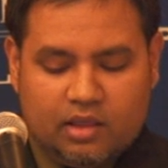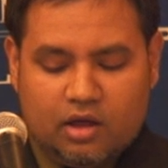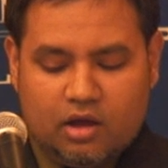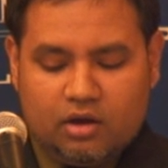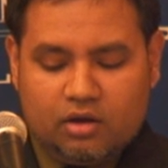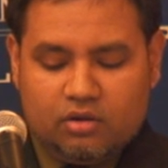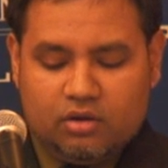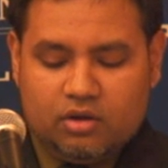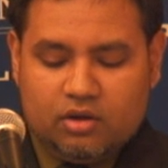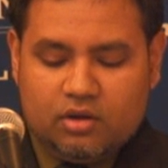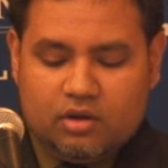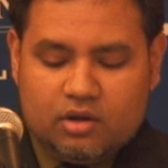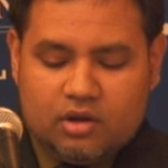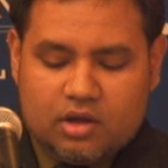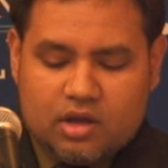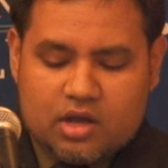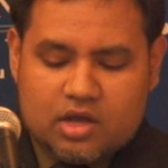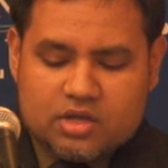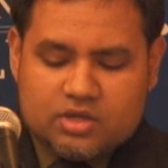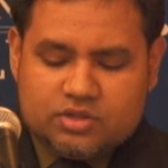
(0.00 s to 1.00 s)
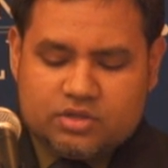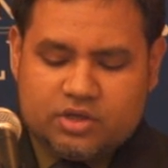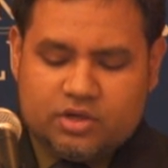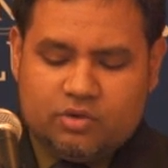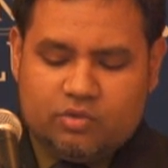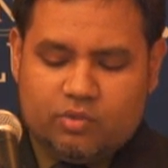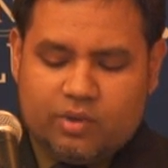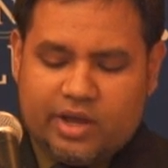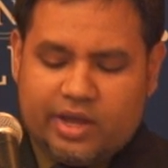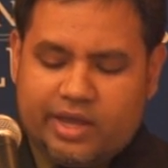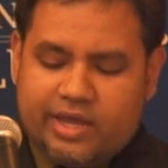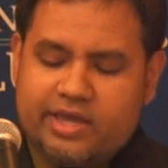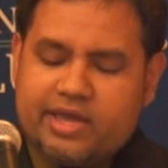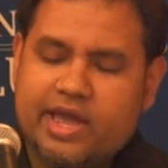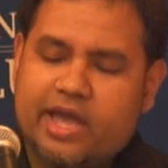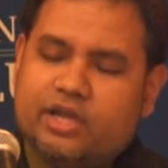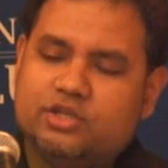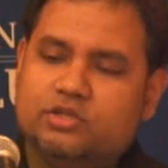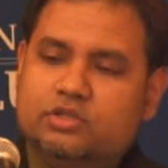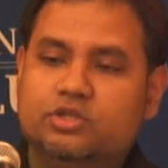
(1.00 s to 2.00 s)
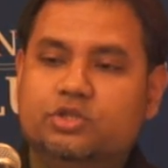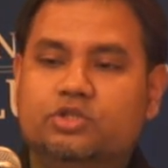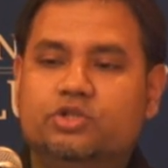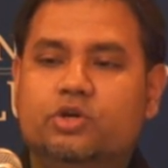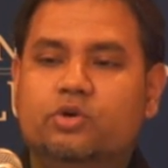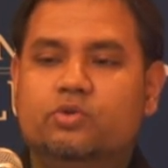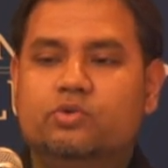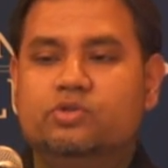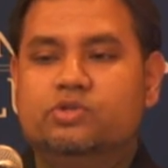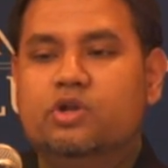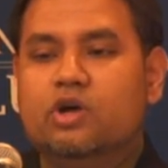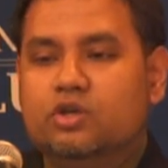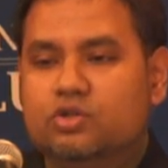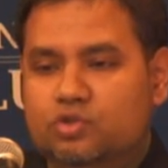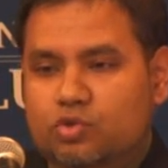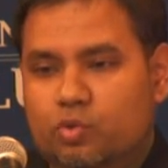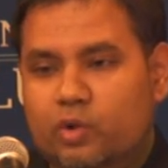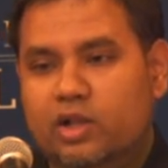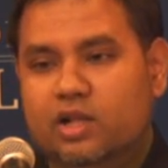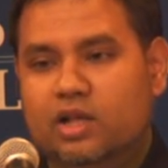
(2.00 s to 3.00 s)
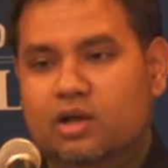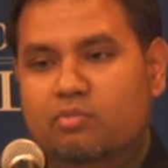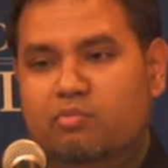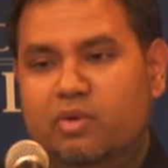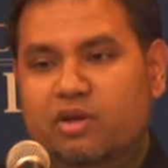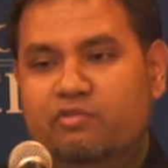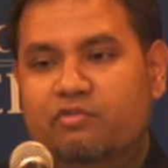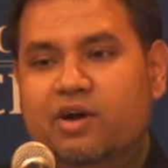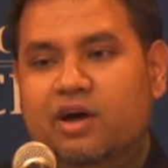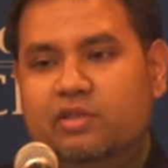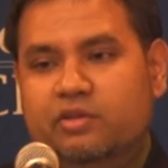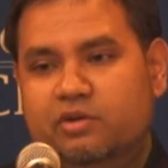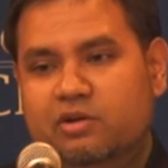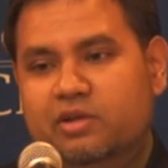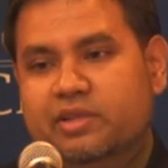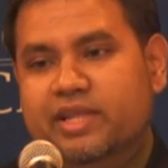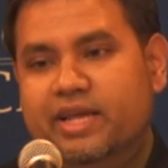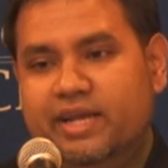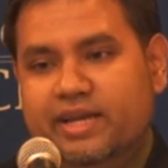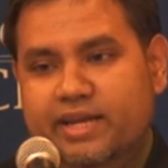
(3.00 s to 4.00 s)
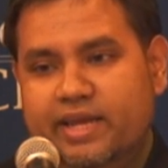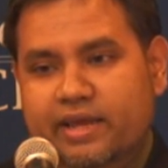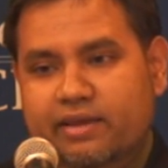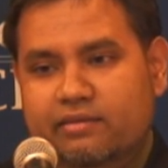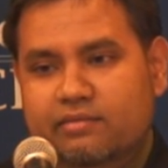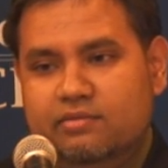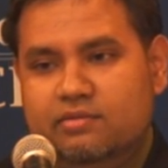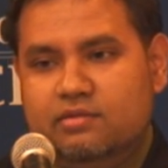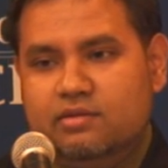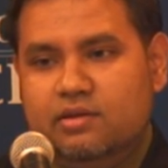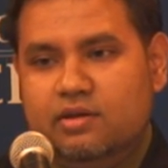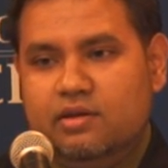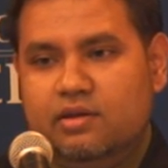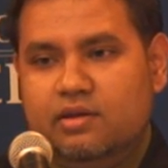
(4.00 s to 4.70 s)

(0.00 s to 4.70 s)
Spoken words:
along. So he actually chose not to welcome my father on that day.